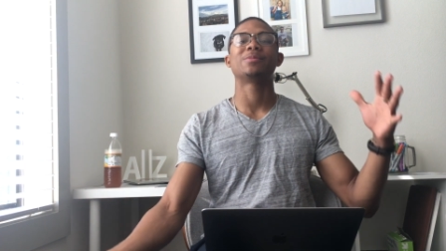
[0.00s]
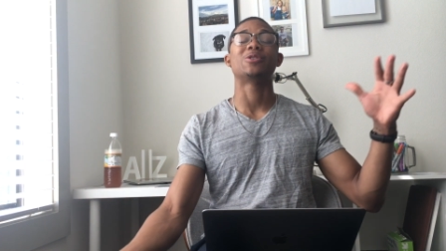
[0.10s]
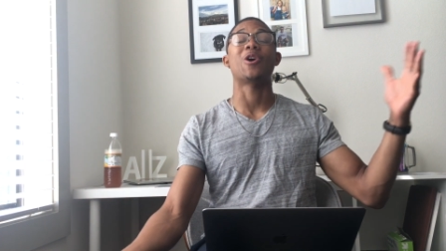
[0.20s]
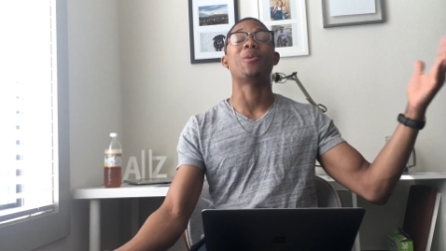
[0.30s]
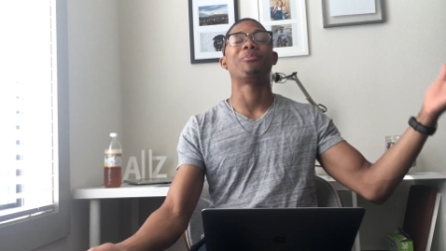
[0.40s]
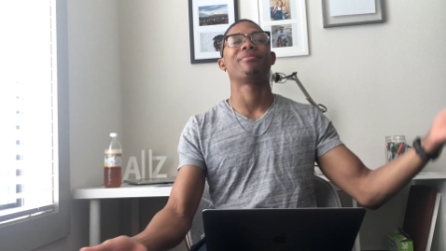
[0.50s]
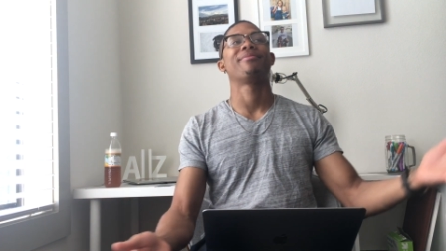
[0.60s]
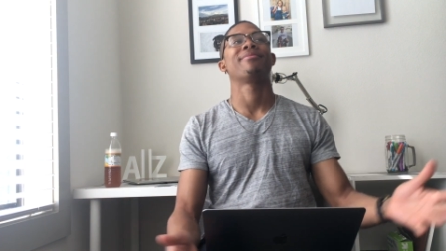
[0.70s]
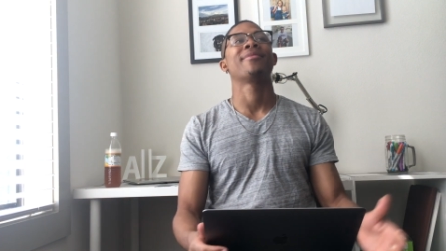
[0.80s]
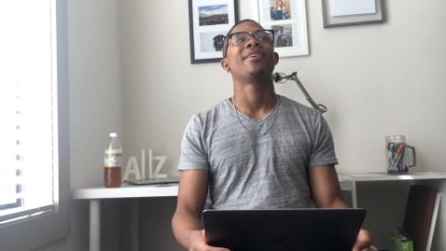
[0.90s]
So
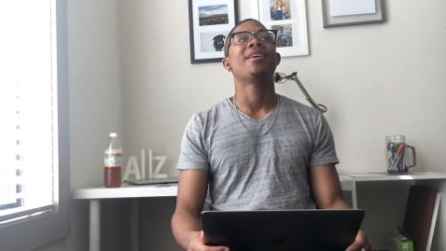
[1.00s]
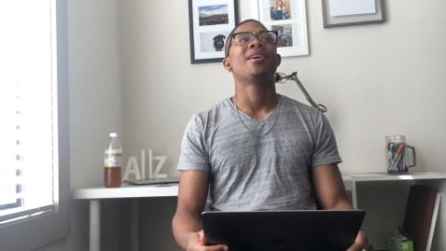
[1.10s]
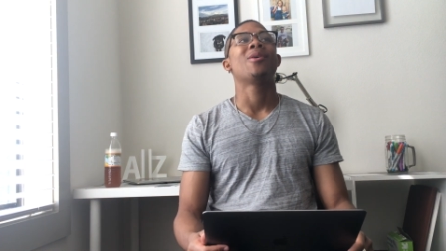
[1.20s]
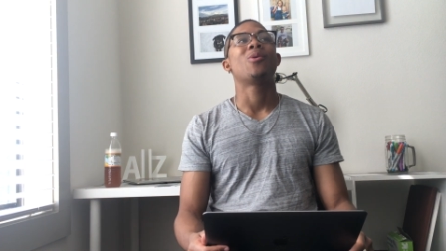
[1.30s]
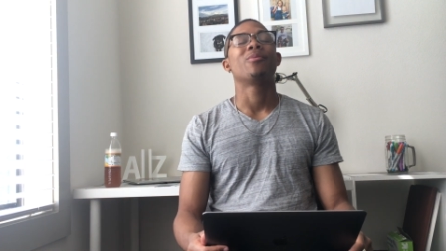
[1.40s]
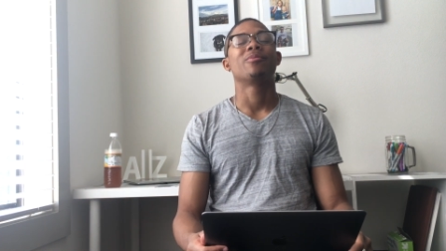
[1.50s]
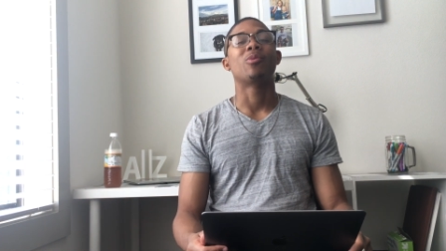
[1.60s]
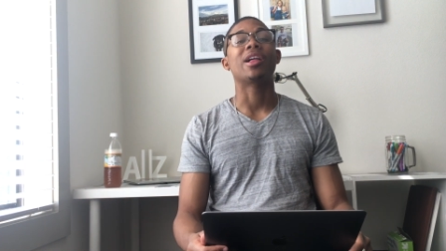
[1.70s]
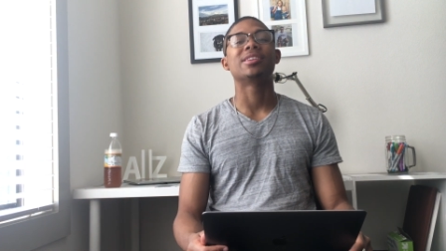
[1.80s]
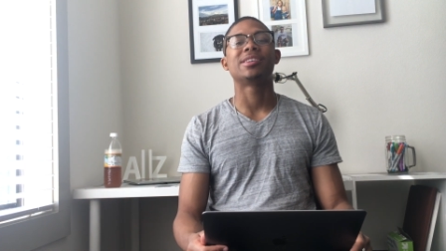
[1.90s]

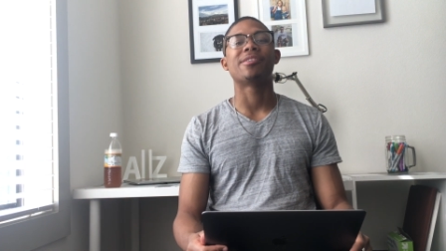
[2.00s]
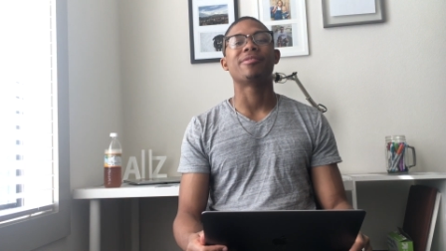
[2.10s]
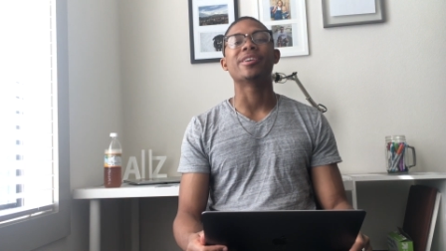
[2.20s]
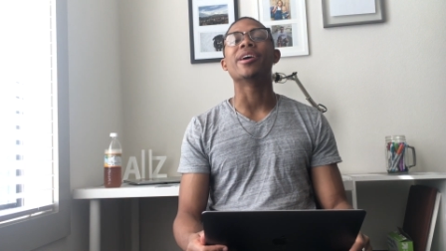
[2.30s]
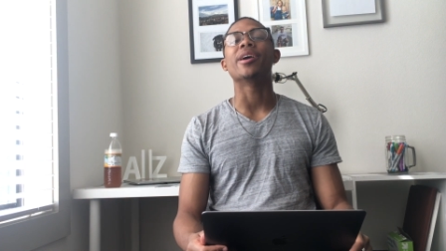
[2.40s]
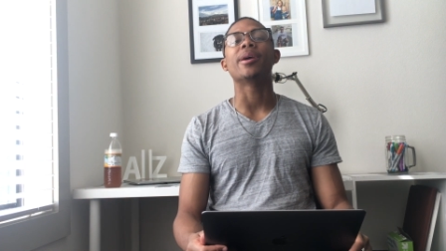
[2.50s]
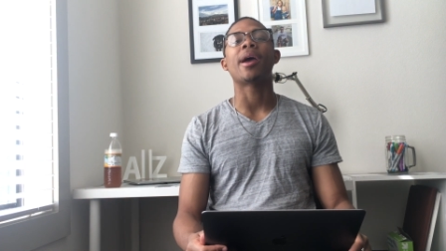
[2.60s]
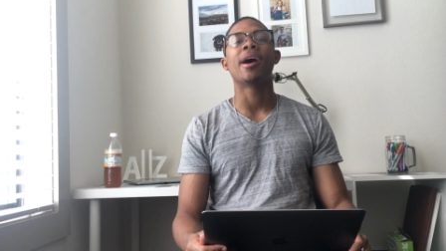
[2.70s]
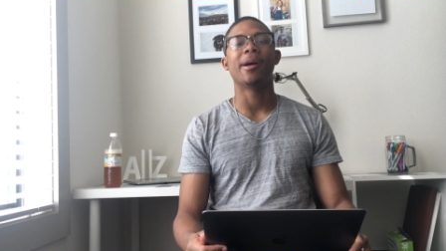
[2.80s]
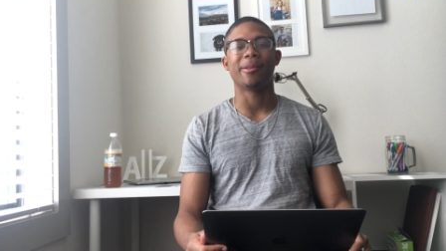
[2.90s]
relatively
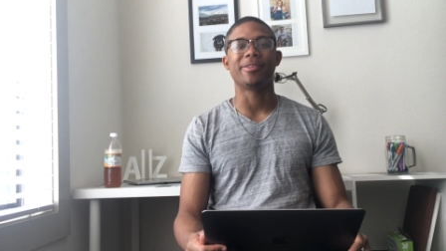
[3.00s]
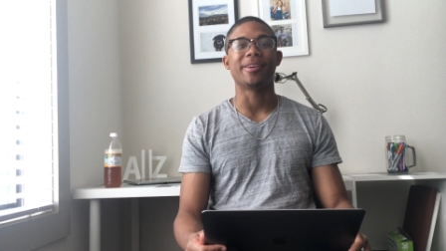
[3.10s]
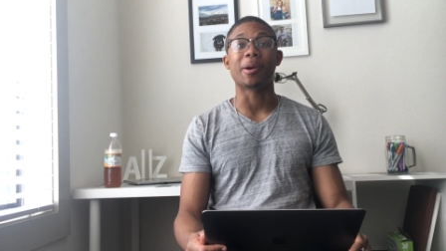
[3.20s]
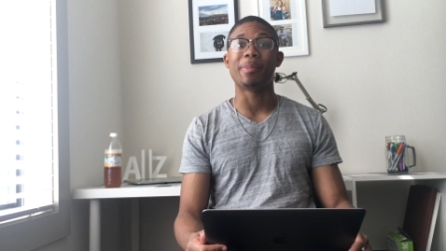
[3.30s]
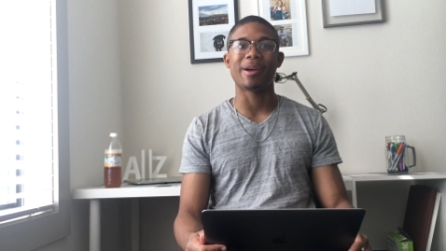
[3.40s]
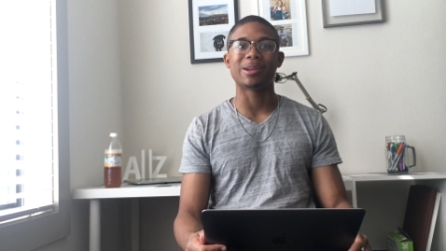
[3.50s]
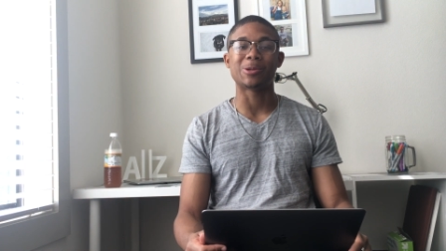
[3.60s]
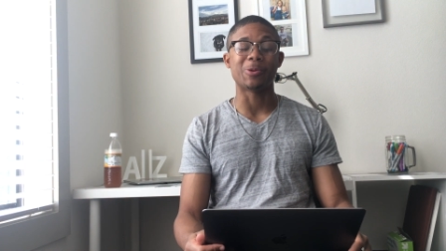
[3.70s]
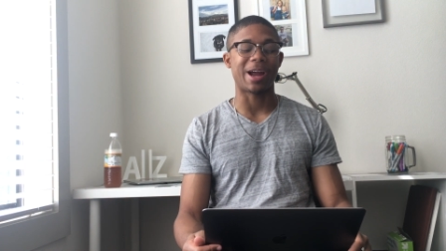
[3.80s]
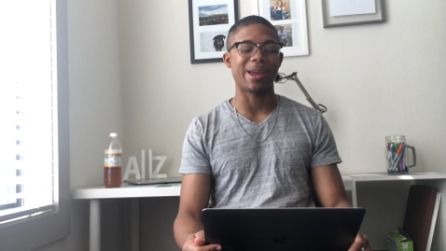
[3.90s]
healthy compared
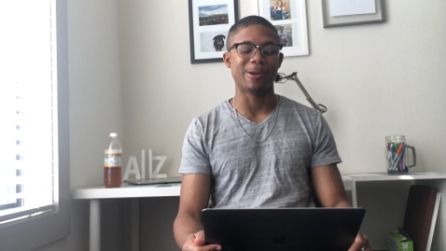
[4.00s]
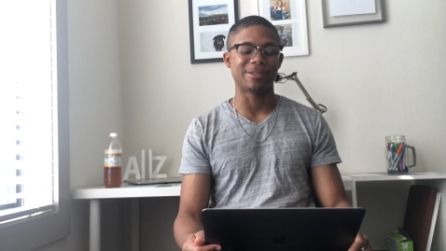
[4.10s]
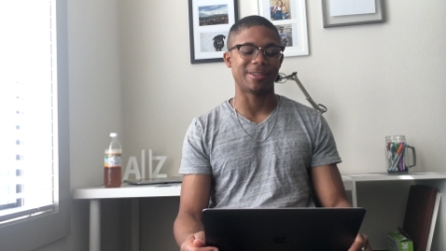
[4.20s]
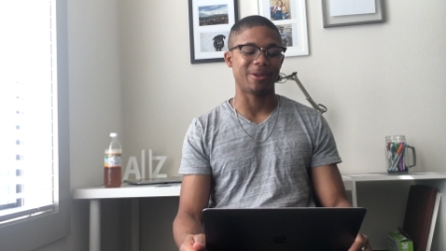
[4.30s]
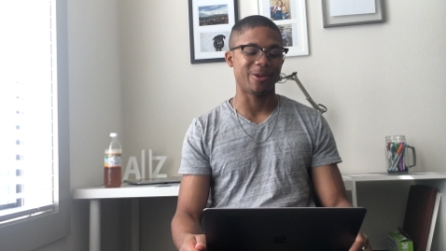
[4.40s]
to what I used to